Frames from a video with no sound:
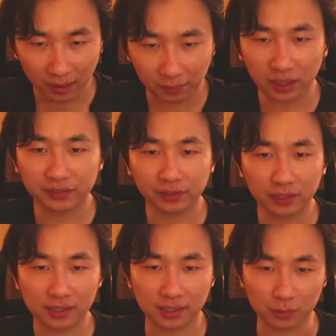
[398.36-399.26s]
Punch
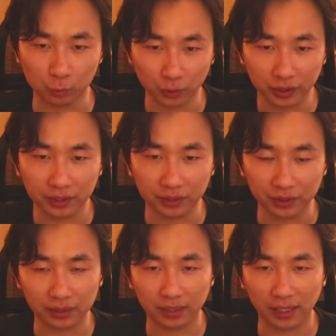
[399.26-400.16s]
First is really
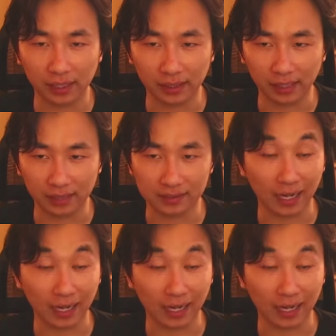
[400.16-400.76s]
good against